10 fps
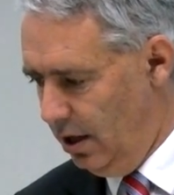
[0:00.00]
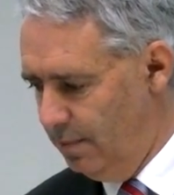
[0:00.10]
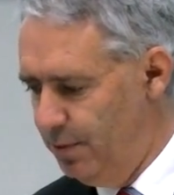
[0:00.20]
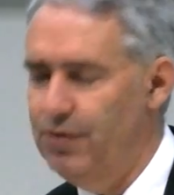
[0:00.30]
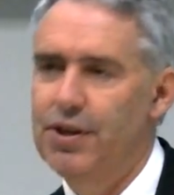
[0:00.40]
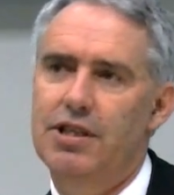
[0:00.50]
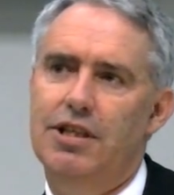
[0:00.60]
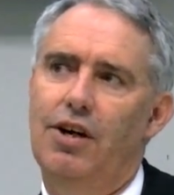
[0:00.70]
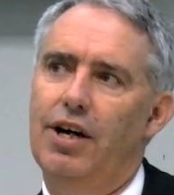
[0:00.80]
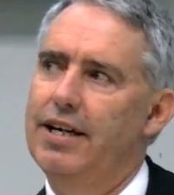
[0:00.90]
I put this
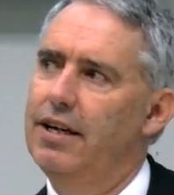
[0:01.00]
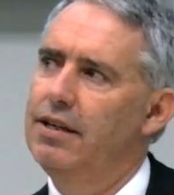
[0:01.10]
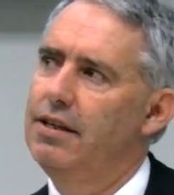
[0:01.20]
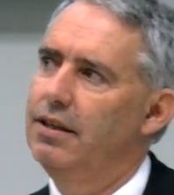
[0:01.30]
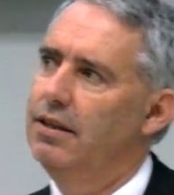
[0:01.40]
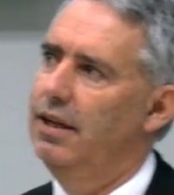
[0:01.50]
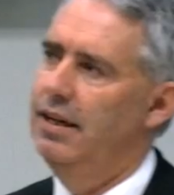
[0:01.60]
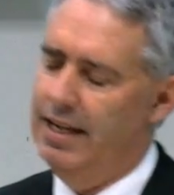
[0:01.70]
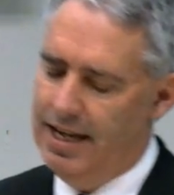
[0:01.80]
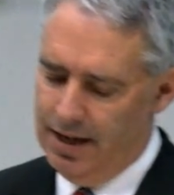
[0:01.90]
slide in
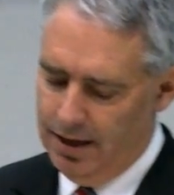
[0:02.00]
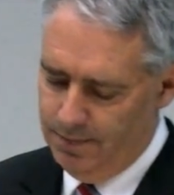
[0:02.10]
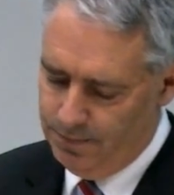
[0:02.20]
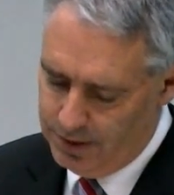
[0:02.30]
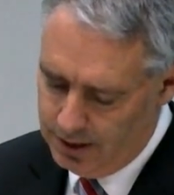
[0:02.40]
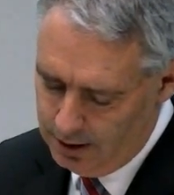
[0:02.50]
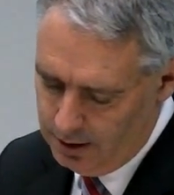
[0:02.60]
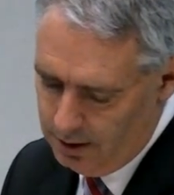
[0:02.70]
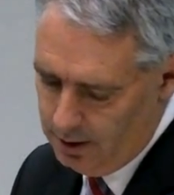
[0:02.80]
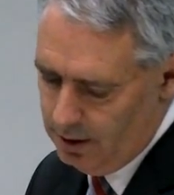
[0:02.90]
now
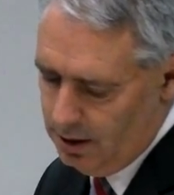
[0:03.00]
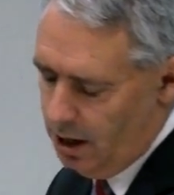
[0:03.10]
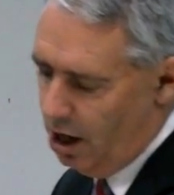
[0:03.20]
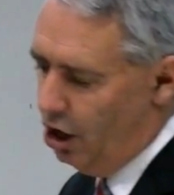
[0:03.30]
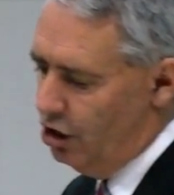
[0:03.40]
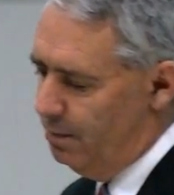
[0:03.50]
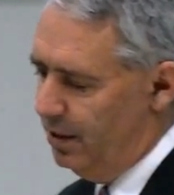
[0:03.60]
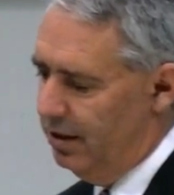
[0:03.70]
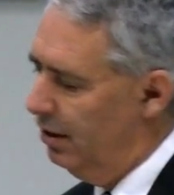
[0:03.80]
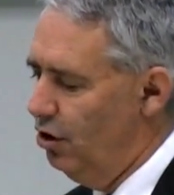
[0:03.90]

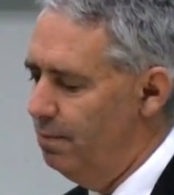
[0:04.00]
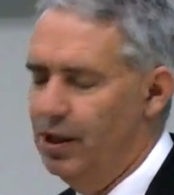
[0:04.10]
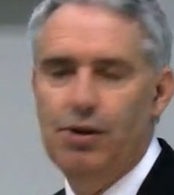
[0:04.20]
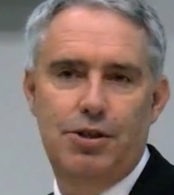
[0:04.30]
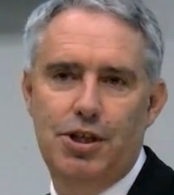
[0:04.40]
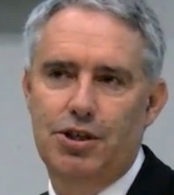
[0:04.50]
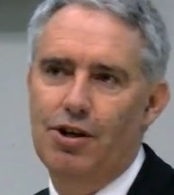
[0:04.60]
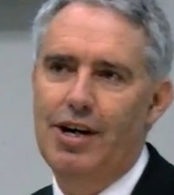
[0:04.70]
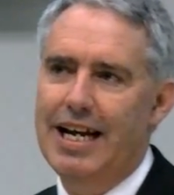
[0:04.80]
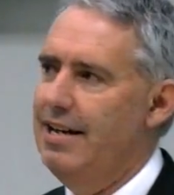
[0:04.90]
not because this has
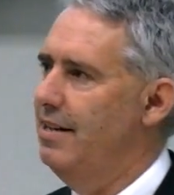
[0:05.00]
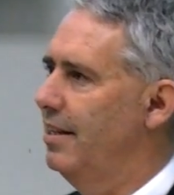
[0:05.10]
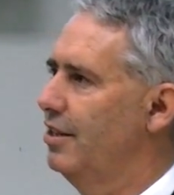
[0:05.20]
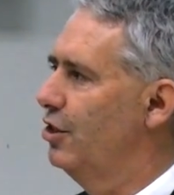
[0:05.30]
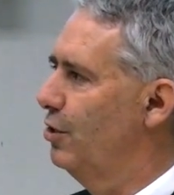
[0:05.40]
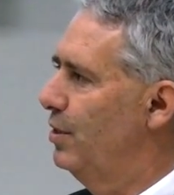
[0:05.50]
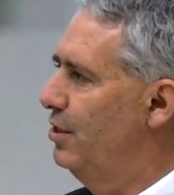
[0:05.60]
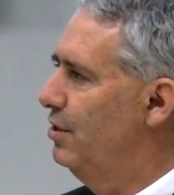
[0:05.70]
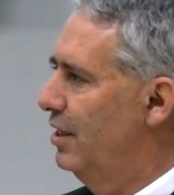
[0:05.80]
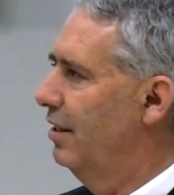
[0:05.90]
got anything to do with
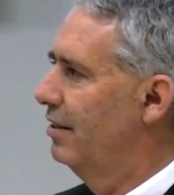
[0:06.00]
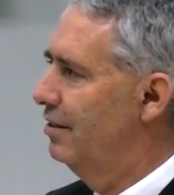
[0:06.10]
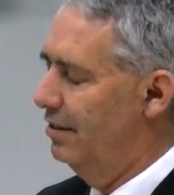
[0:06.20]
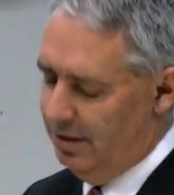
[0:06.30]
New Zealand,